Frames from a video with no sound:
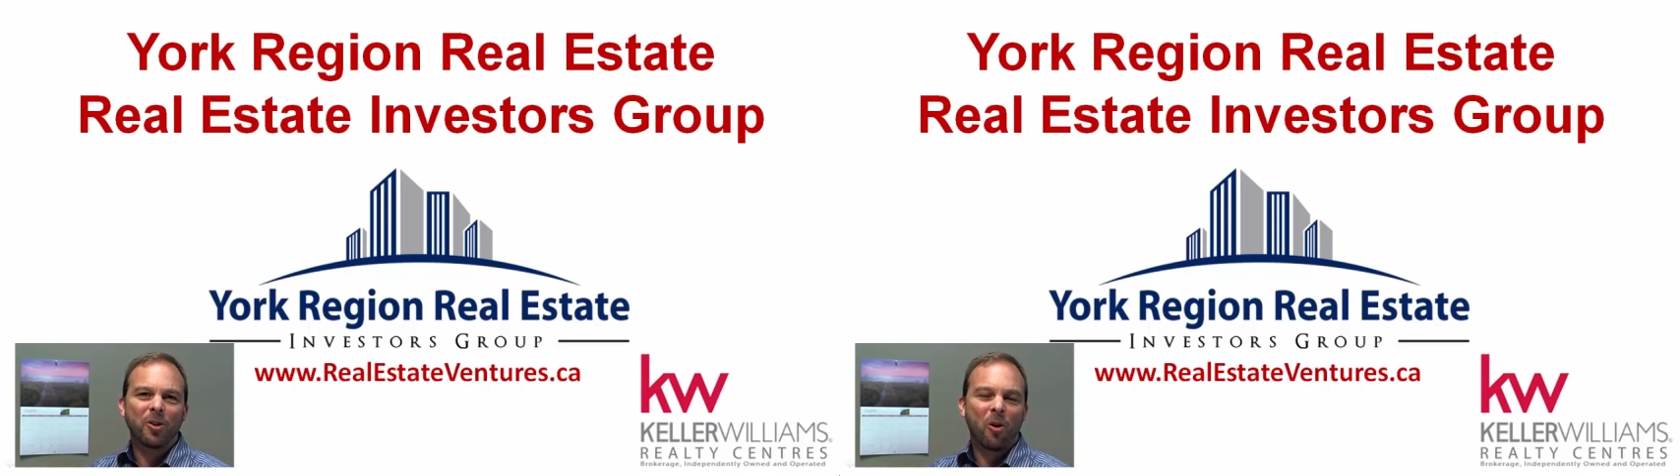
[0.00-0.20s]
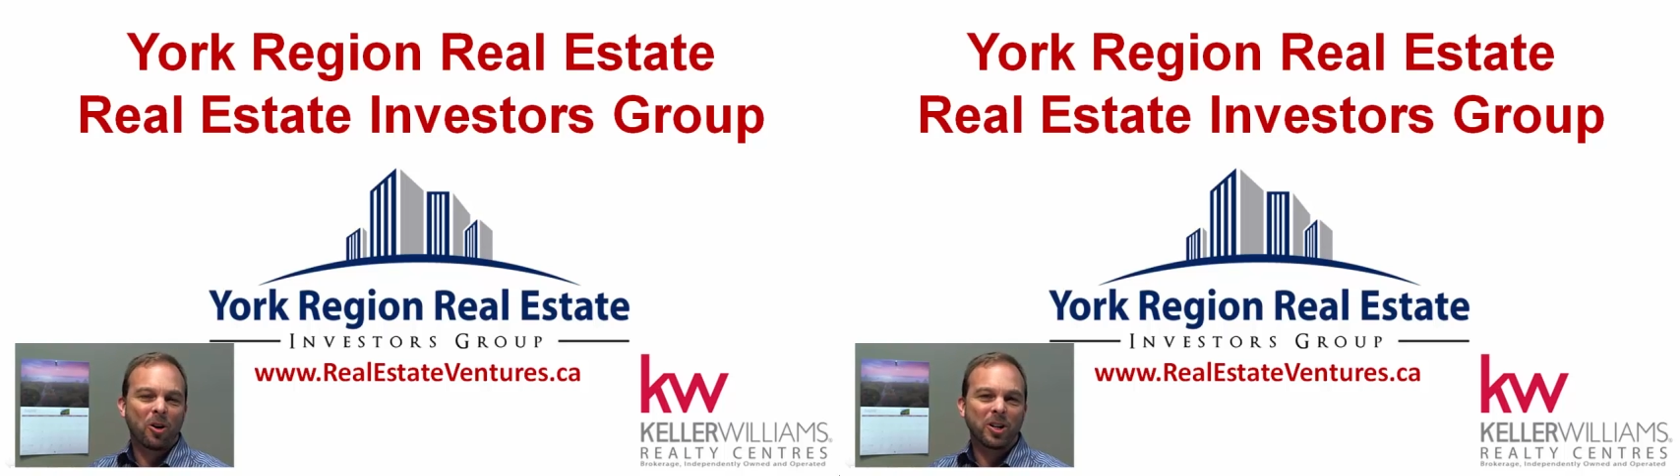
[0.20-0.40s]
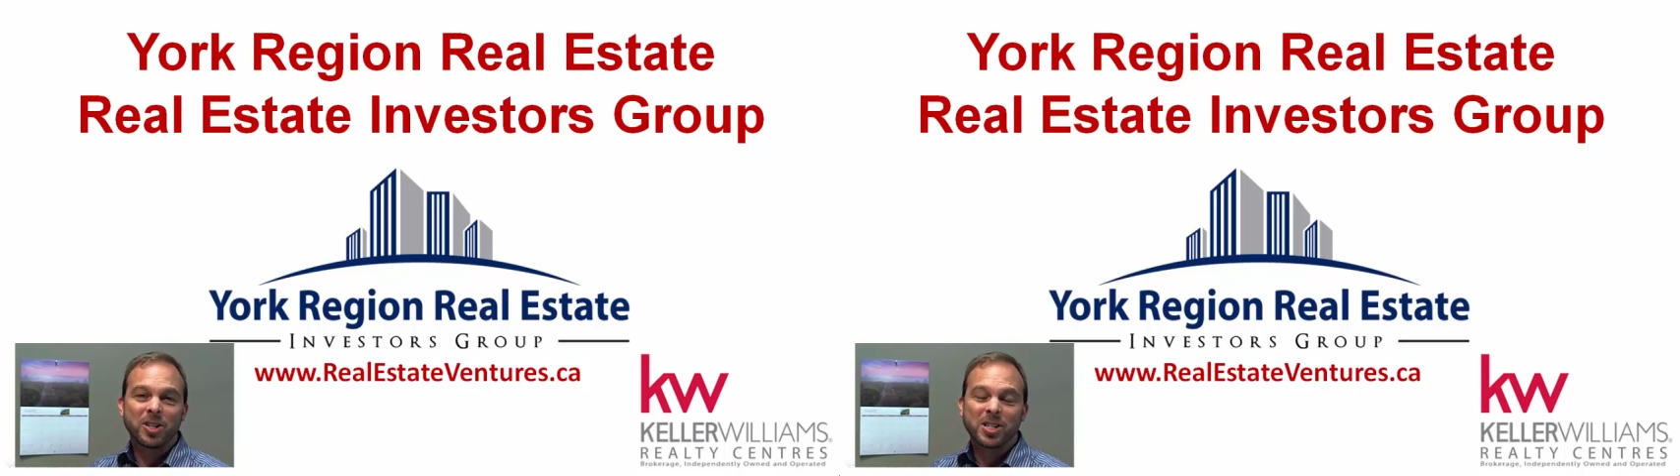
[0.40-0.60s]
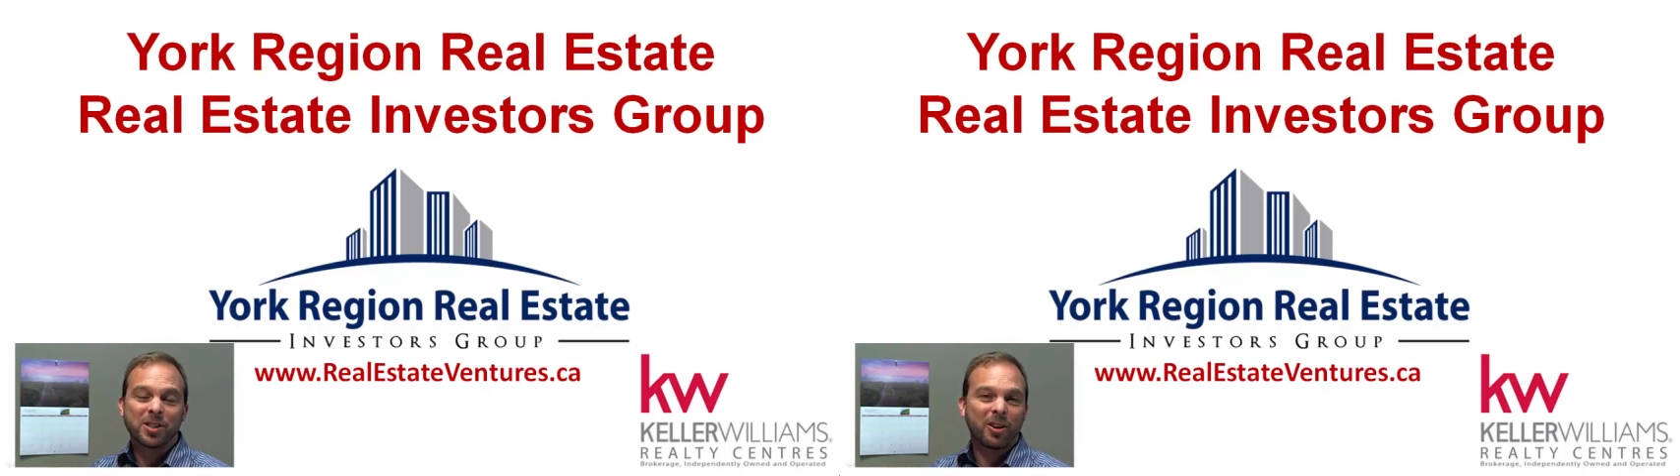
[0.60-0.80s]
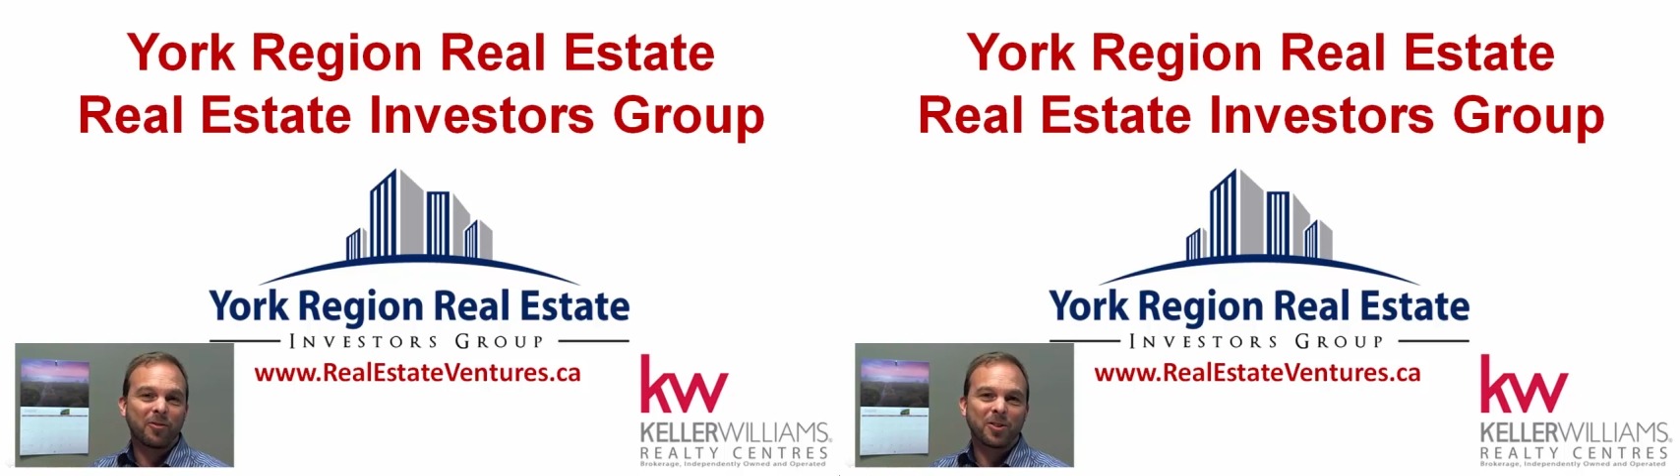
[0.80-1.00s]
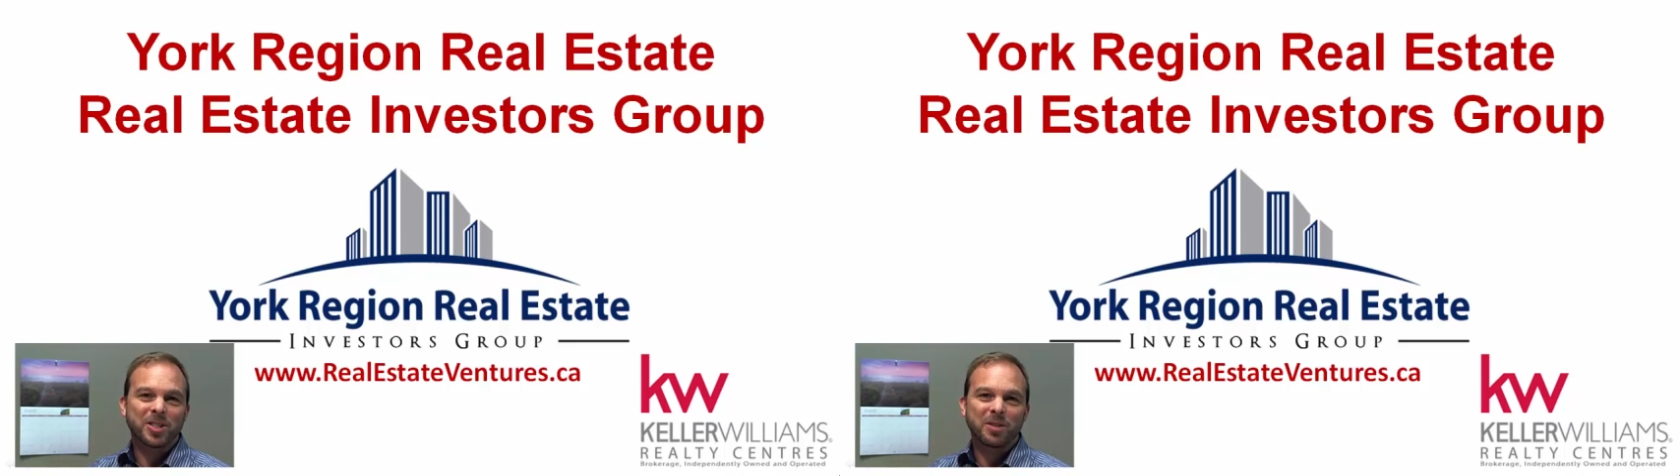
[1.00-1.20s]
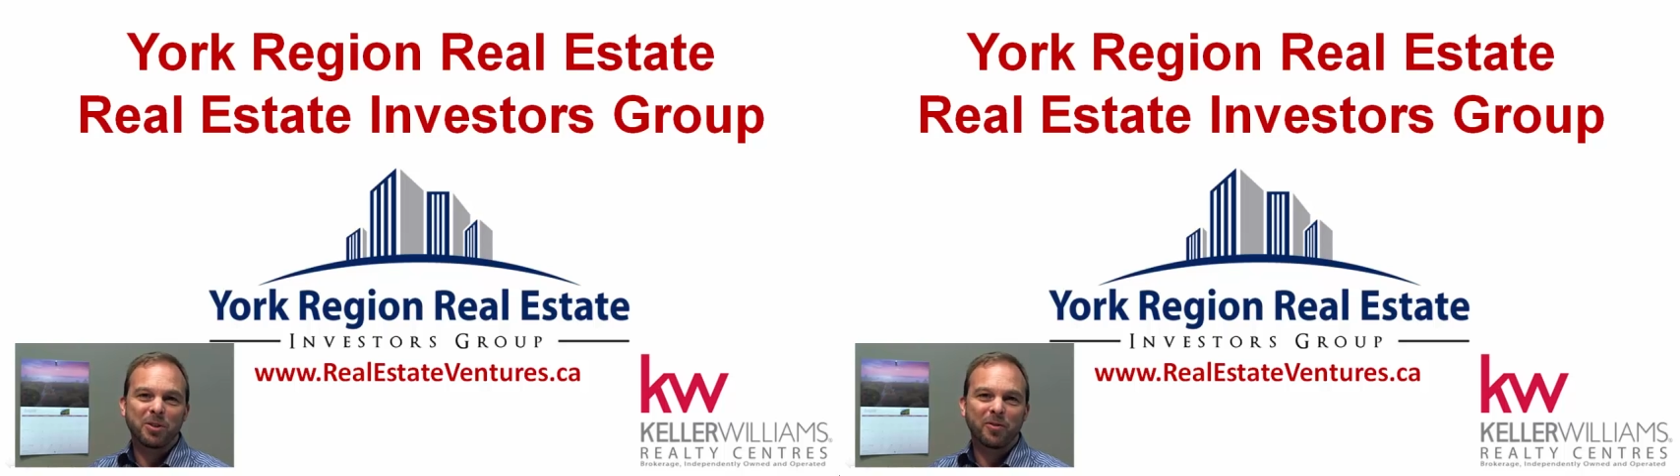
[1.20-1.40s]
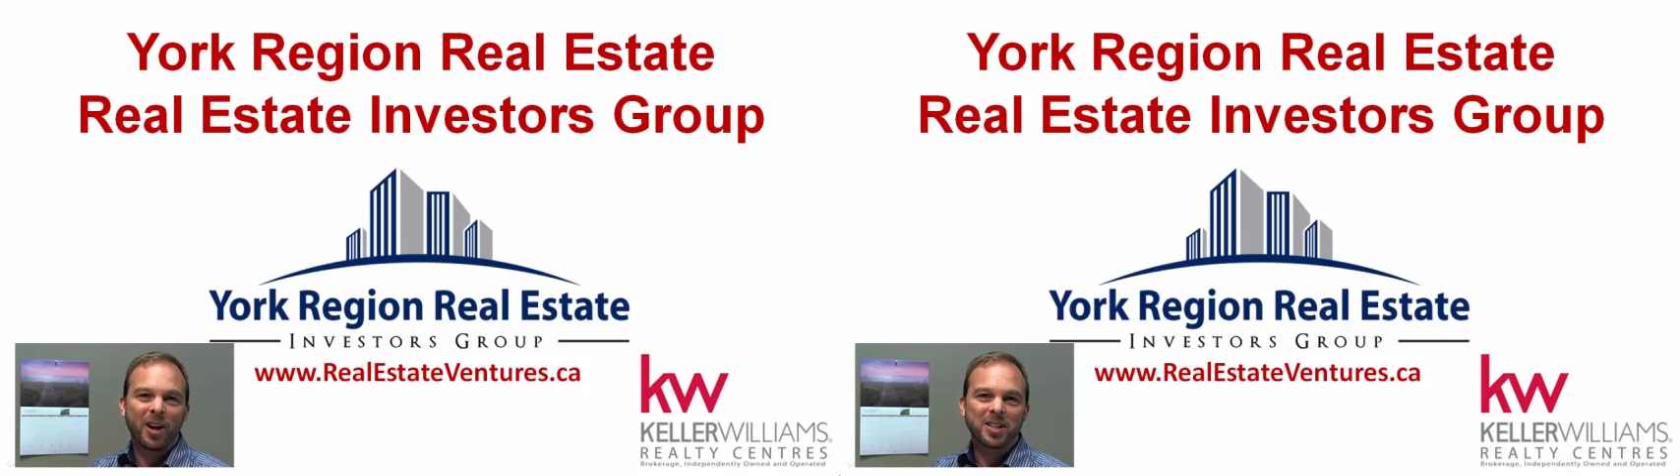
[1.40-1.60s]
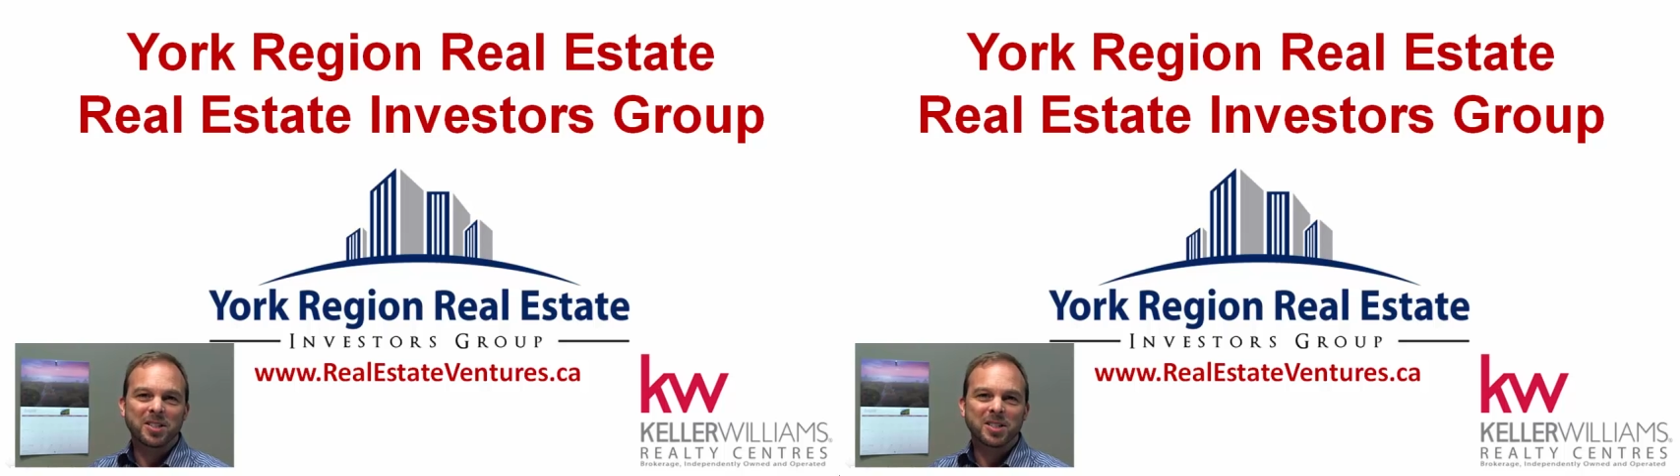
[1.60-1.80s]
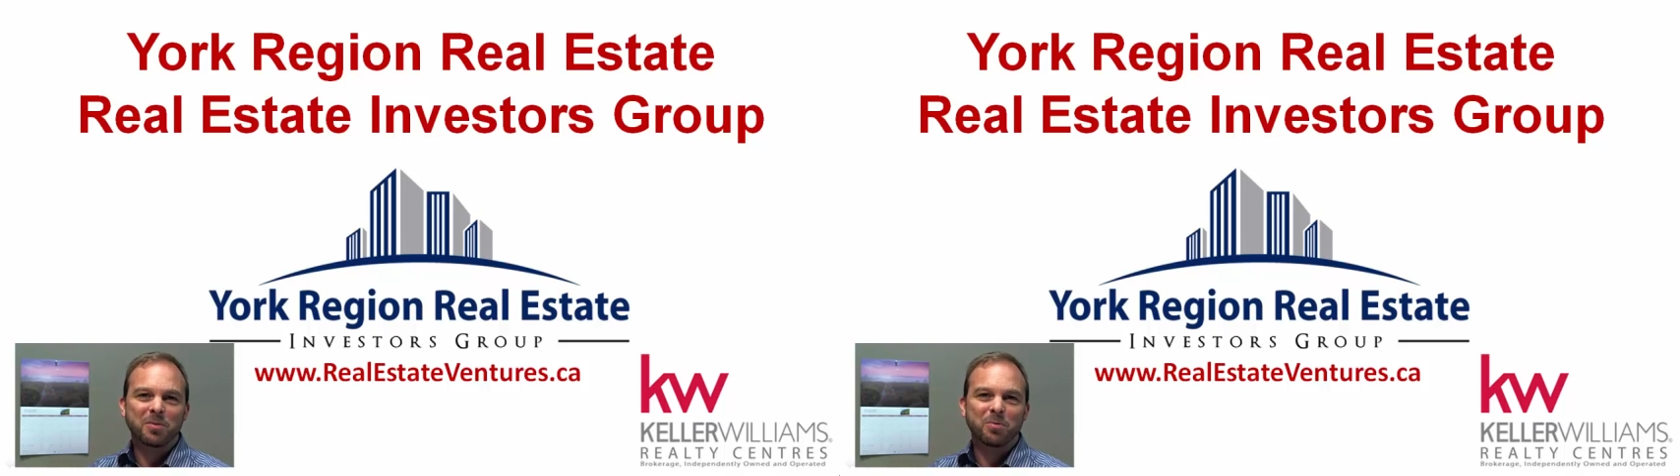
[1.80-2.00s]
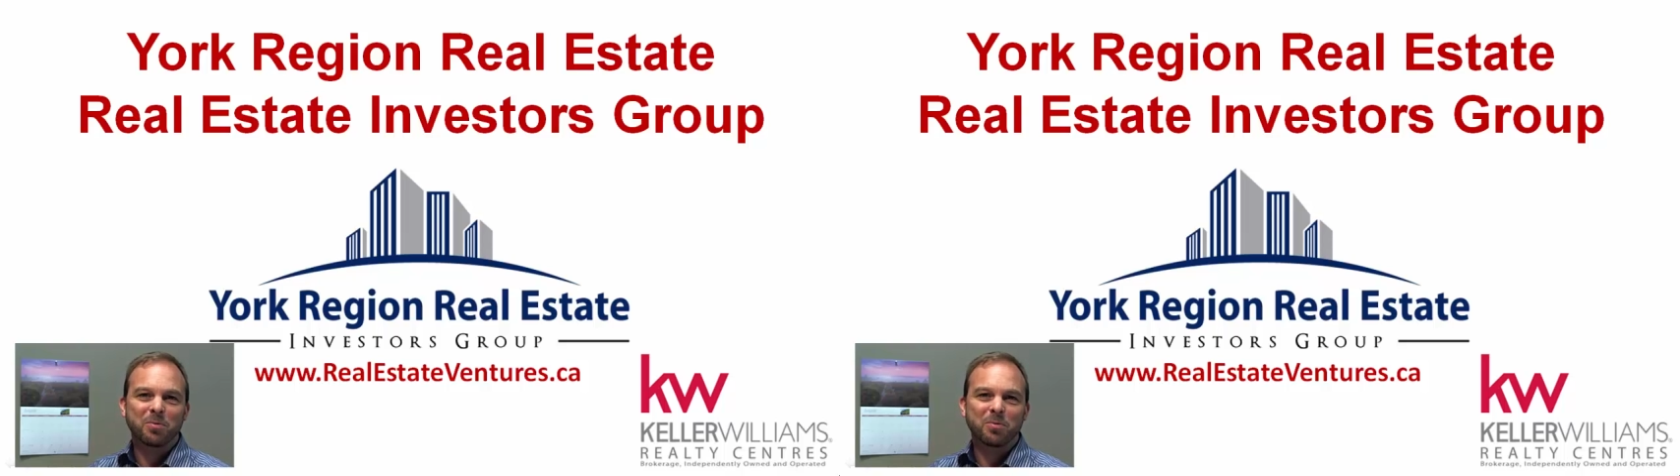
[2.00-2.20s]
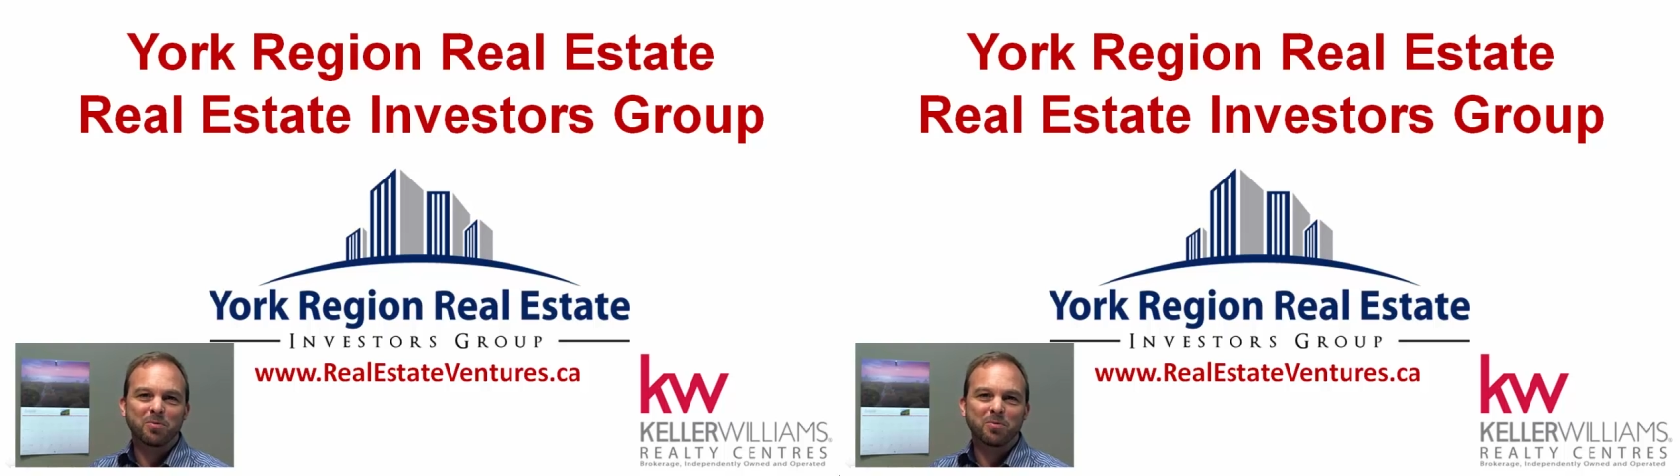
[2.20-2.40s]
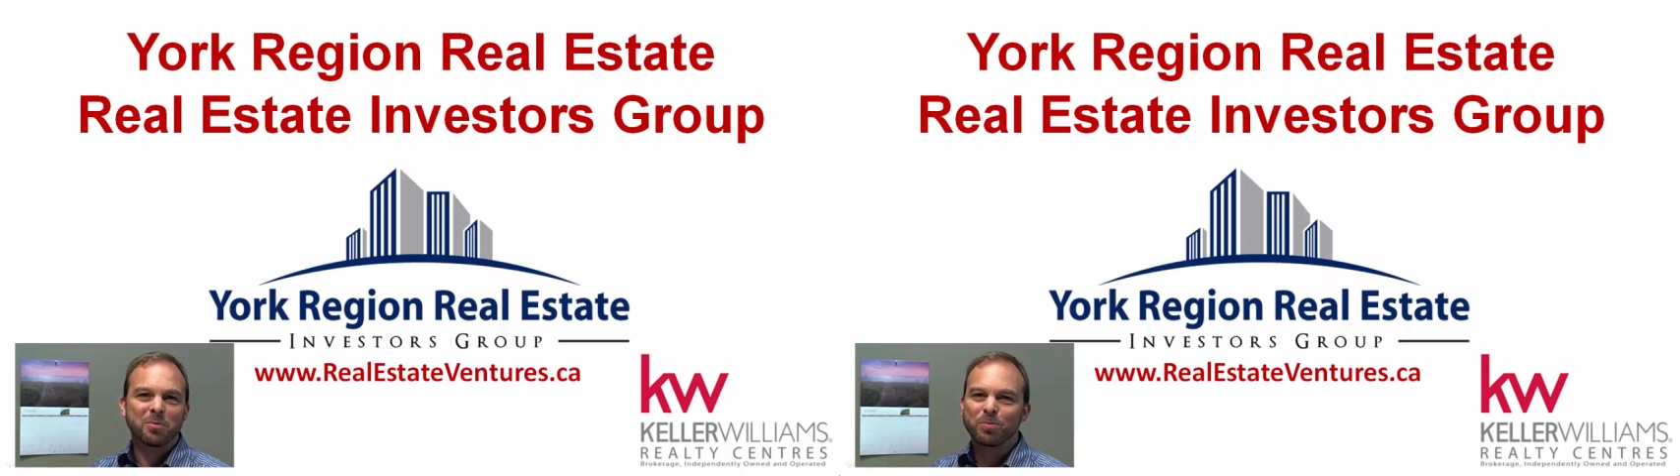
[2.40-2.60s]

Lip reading: Or you're just looking for some advice on some properties,